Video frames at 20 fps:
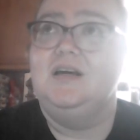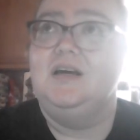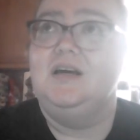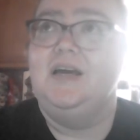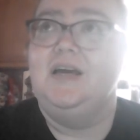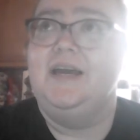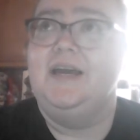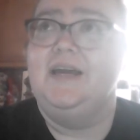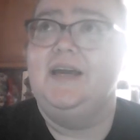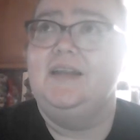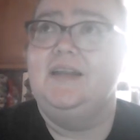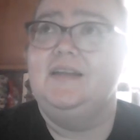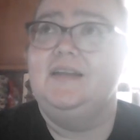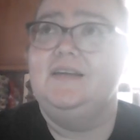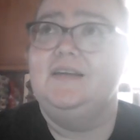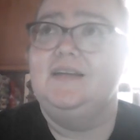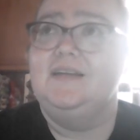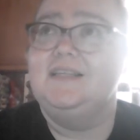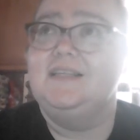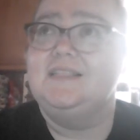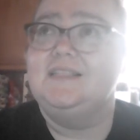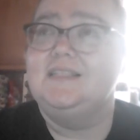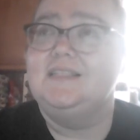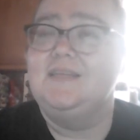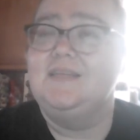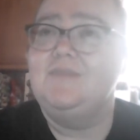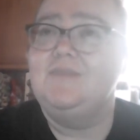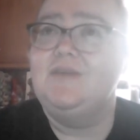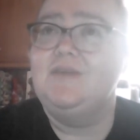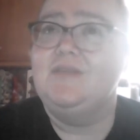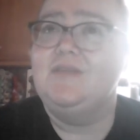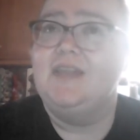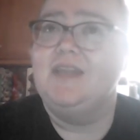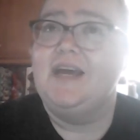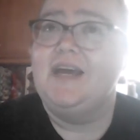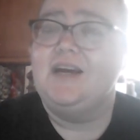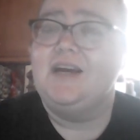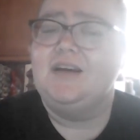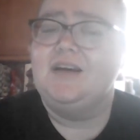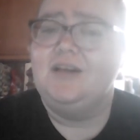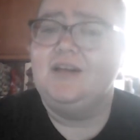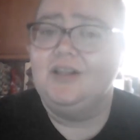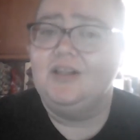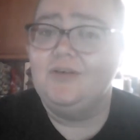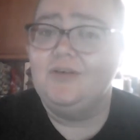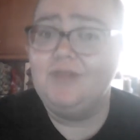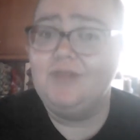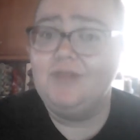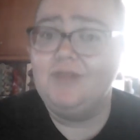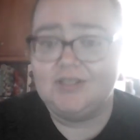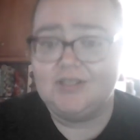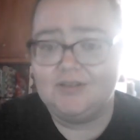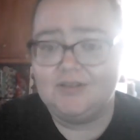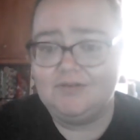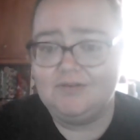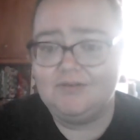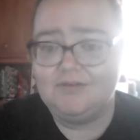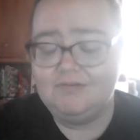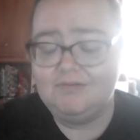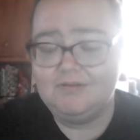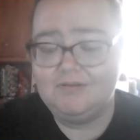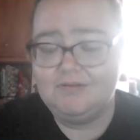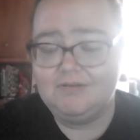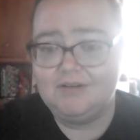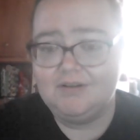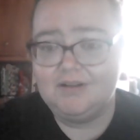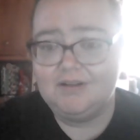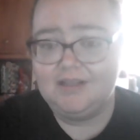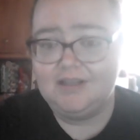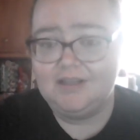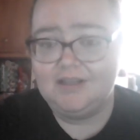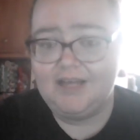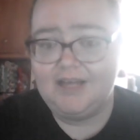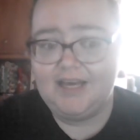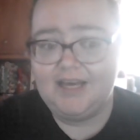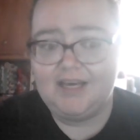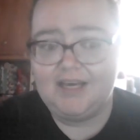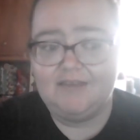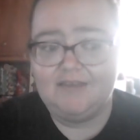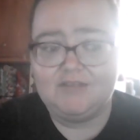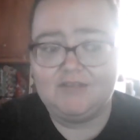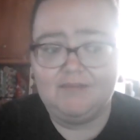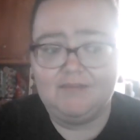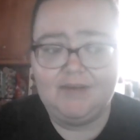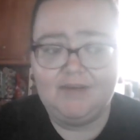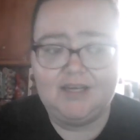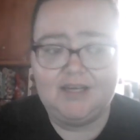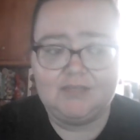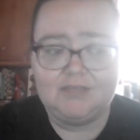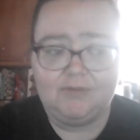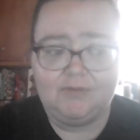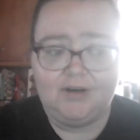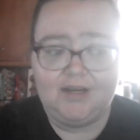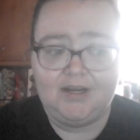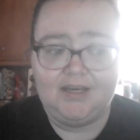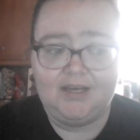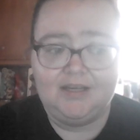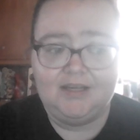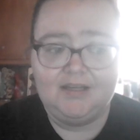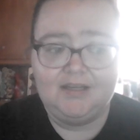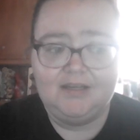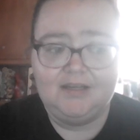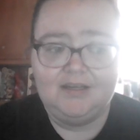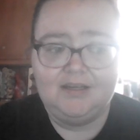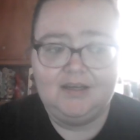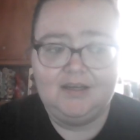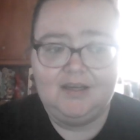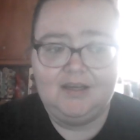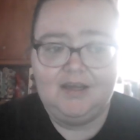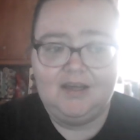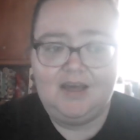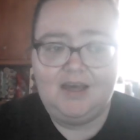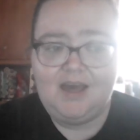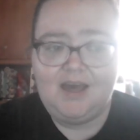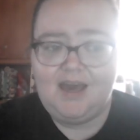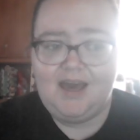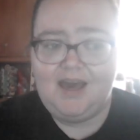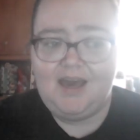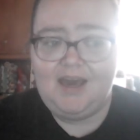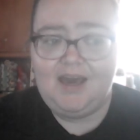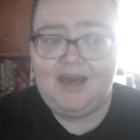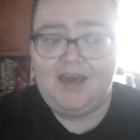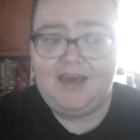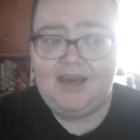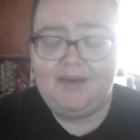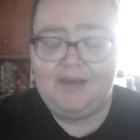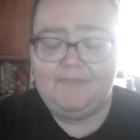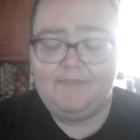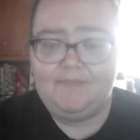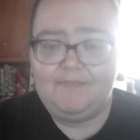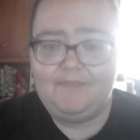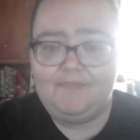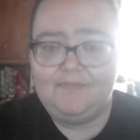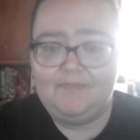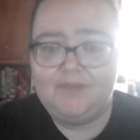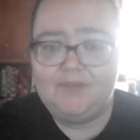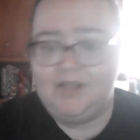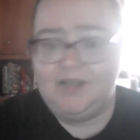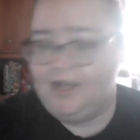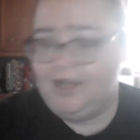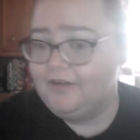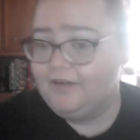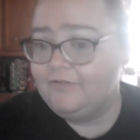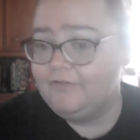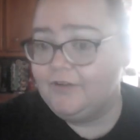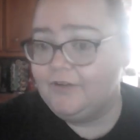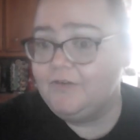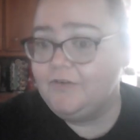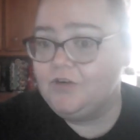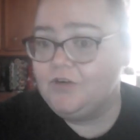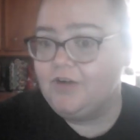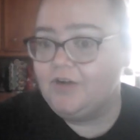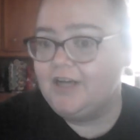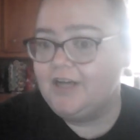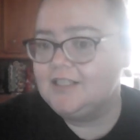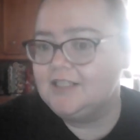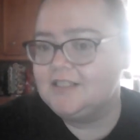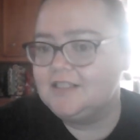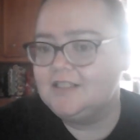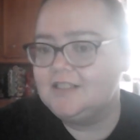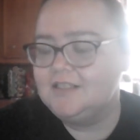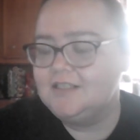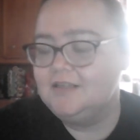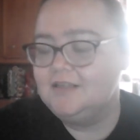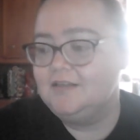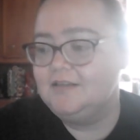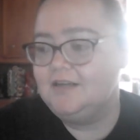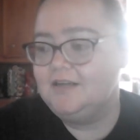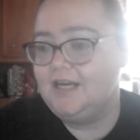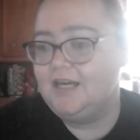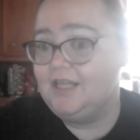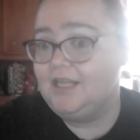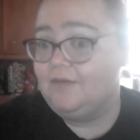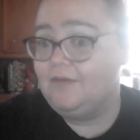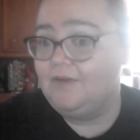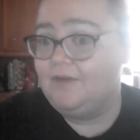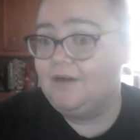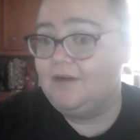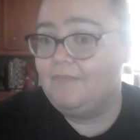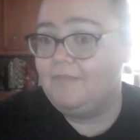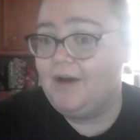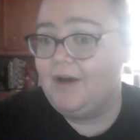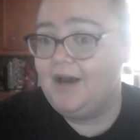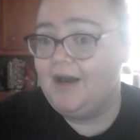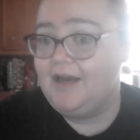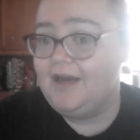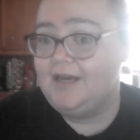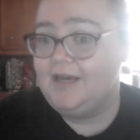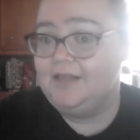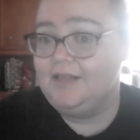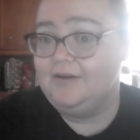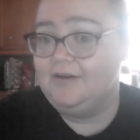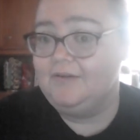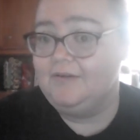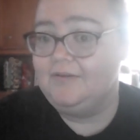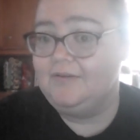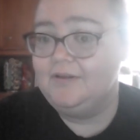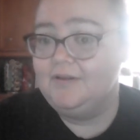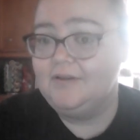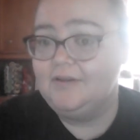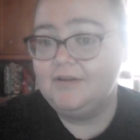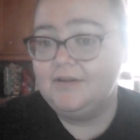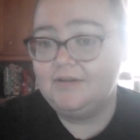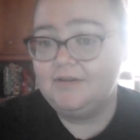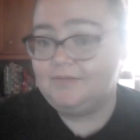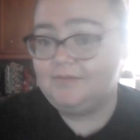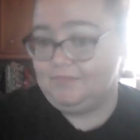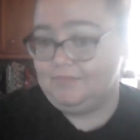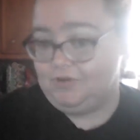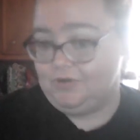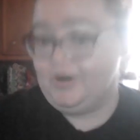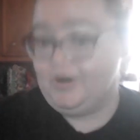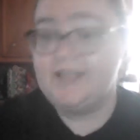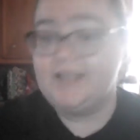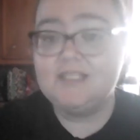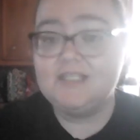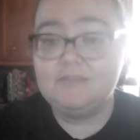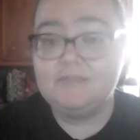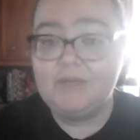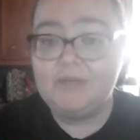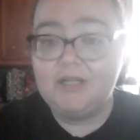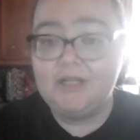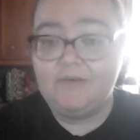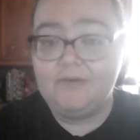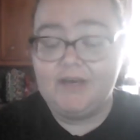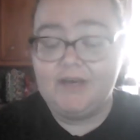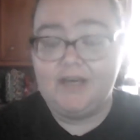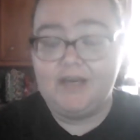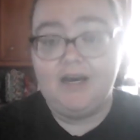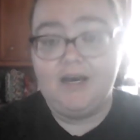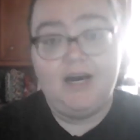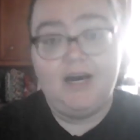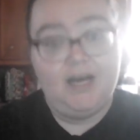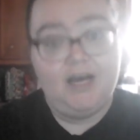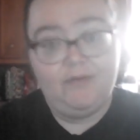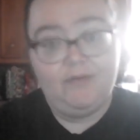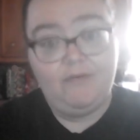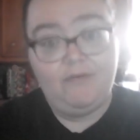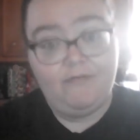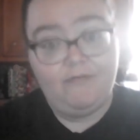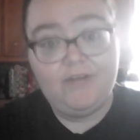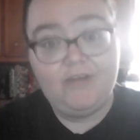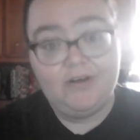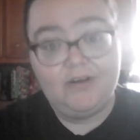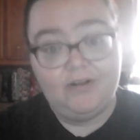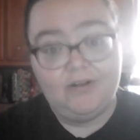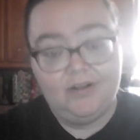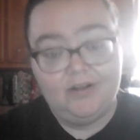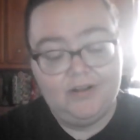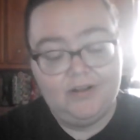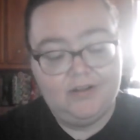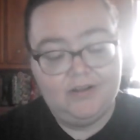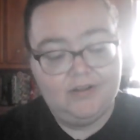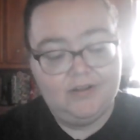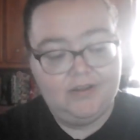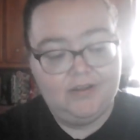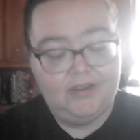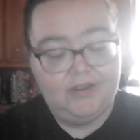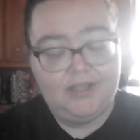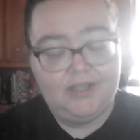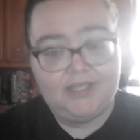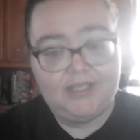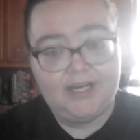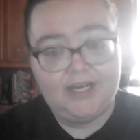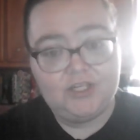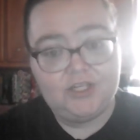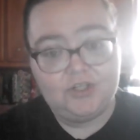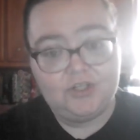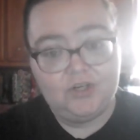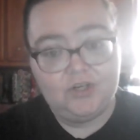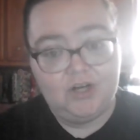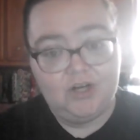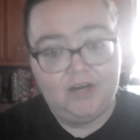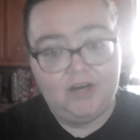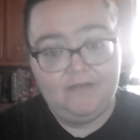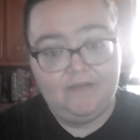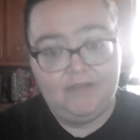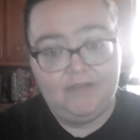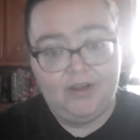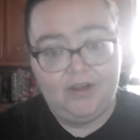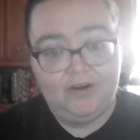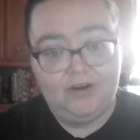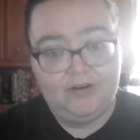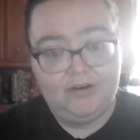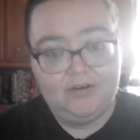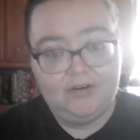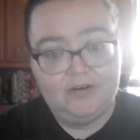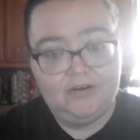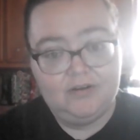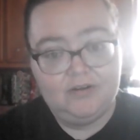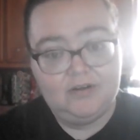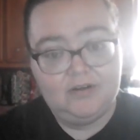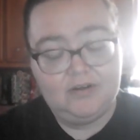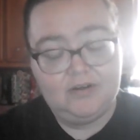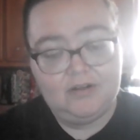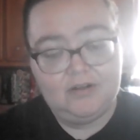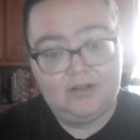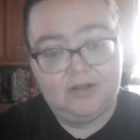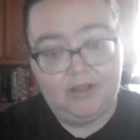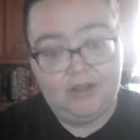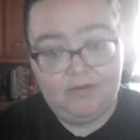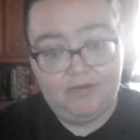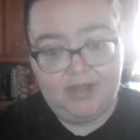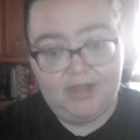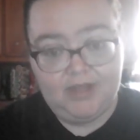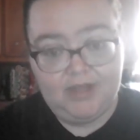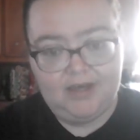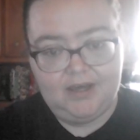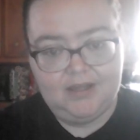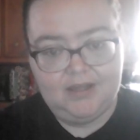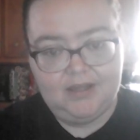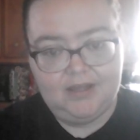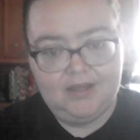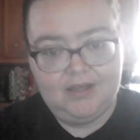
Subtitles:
And it's the same thing with like clothing too. Like, if somebody is wearing a long flowy dress and they walk by and their dress is billowing, I will feel the texture of their clothing